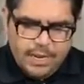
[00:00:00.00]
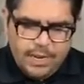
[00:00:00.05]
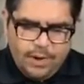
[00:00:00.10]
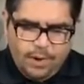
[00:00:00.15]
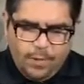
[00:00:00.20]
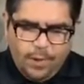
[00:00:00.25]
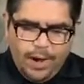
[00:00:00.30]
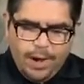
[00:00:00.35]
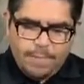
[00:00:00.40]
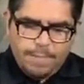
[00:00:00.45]

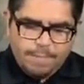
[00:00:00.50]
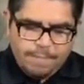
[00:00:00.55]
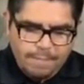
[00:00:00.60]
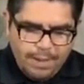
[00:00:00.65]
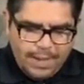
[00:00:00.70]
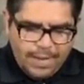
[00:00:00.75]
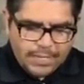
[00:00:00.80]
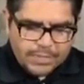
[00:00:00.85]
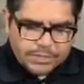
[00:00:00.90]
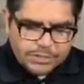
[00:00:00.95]
all right,
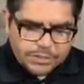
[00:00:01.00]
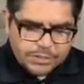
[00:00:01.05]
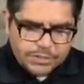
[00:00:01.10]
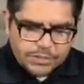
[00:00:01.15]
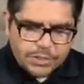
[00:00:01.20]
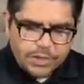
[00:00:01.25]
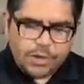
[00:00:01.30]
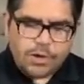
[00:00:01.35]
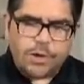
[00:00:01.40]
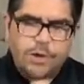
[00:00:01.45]
make
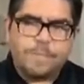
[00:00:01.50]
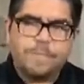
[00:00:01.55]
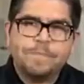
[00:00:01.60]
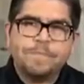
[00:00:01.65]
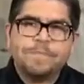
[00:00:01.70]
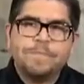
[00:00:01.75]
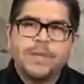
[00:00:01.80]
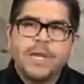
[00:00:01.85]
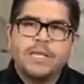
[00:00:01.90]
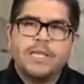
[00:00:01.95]
sure
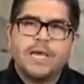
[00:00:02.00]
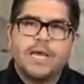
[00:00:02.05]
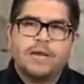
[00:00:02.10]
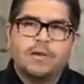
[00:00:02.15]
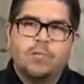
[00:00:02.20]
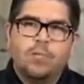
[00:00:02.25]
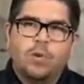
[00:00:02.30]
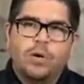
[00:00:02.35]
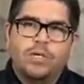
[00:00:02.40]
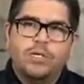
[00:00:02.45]
that
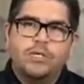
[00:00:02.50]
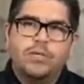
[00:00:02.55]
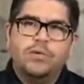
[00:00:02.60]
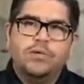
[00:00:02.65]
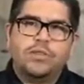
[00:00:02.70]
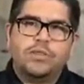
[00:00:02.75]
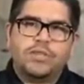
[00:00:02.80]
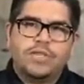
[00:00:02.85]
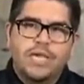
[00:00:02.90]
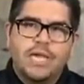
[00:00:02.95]
what
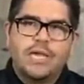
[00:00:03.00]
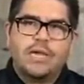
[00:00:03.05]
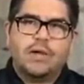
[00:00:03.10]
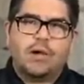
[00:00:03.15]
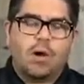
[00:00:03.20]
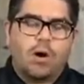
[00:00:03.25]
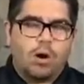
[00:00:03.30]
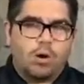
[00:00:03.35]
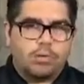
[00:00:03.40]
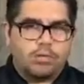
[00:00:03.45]
you think
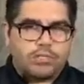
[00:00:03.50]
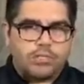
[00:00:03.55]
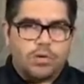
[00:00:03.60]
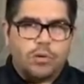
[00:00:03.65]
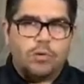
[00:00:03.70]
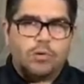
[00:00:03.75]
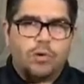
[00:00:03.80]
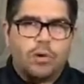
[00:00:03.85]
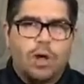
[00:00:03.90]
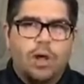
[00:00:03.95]
are
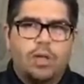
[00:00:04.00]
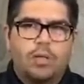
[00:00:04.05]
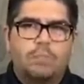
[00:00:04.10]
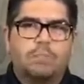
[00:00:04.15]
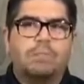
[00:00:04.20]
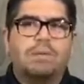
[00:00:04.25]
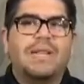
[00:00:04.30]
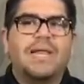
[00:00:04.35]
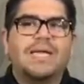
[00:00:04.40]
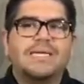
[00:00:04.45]

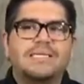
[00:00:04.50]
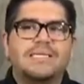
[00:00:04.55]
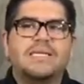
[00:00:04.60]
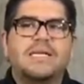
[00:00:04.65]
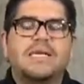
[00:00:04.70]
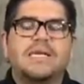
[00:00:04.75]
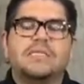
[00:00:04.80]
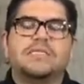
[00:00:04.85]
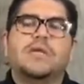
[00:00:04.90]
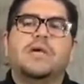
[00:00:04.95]
so-called
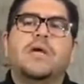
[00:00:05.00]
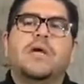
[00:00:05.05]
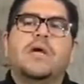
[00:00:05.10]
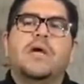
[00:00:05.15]
blessings